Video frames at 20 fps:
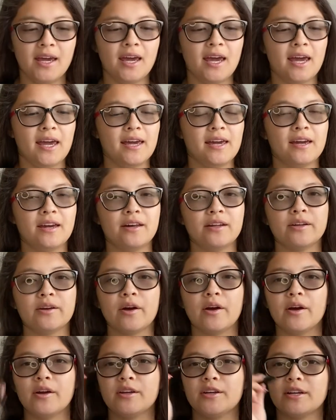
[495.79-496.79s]
And
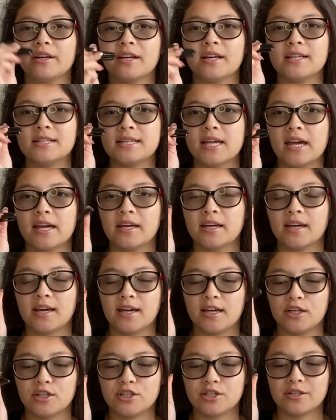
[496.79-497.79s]
you're gonna take
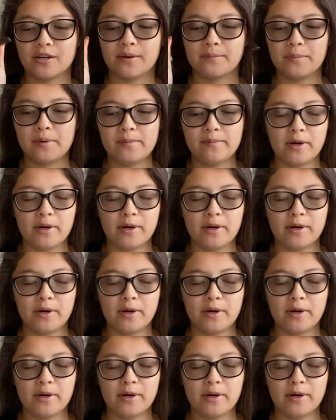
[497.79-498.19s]
a Sharpie